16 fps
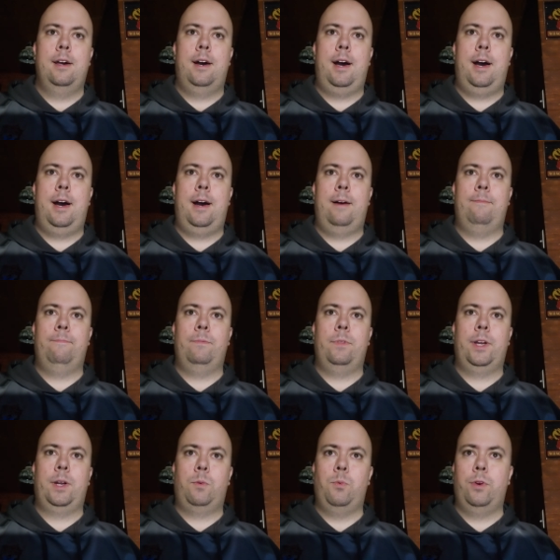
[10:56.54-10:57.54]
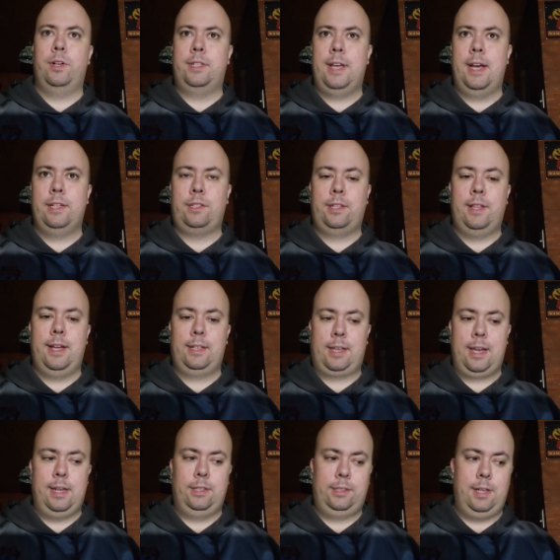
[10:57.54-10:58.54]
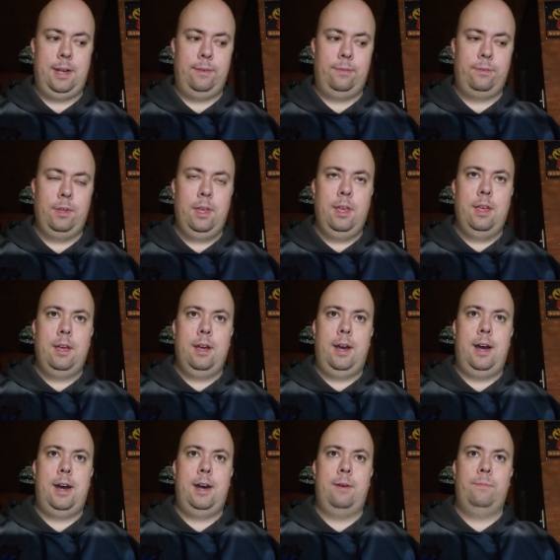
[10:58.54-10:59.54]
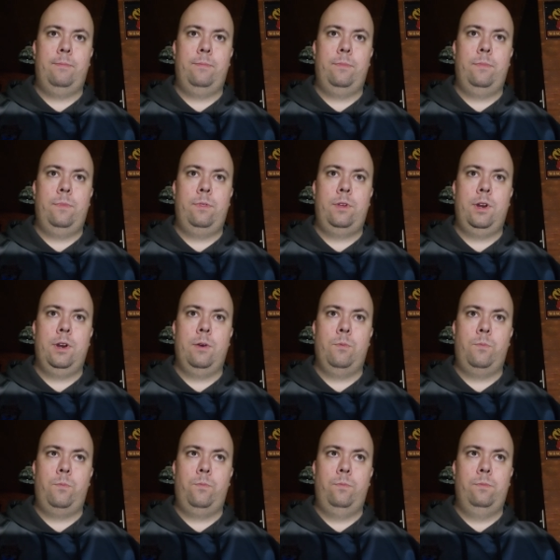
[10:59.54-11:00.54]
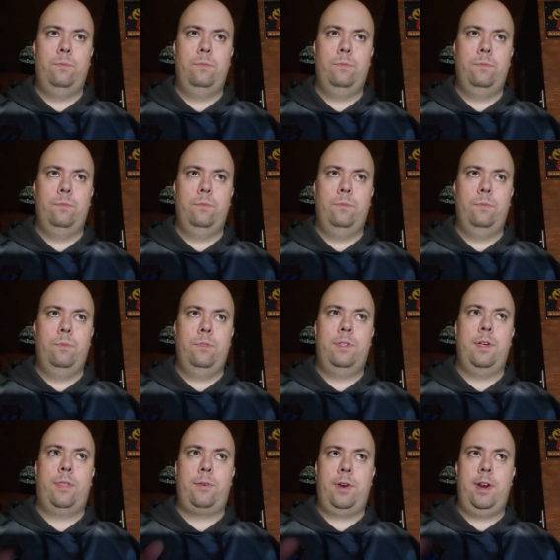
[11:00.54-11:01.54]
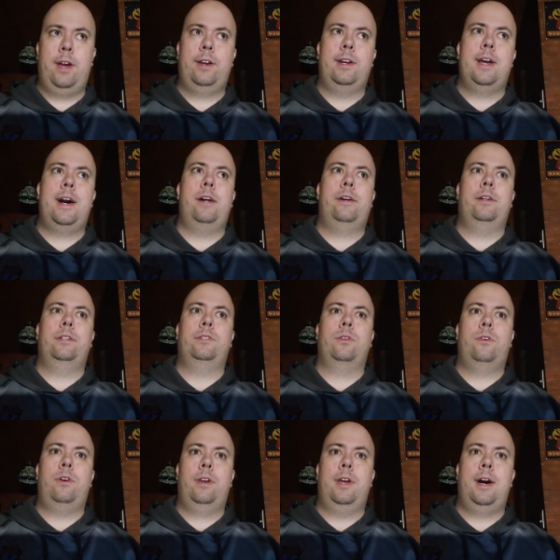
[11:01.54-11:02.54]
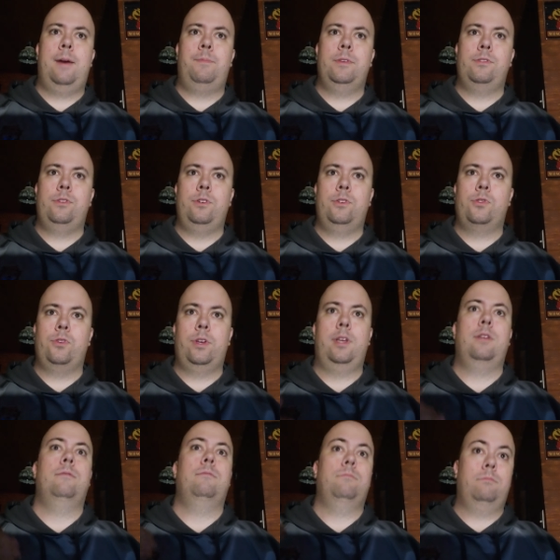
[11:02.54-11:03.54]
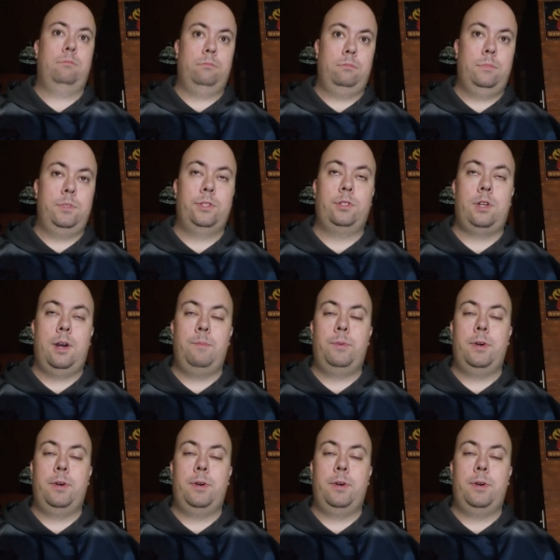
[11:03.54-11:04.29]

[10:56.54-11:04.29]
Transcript: like water testing, that kind of stuff. Your the $300 on up is usually the start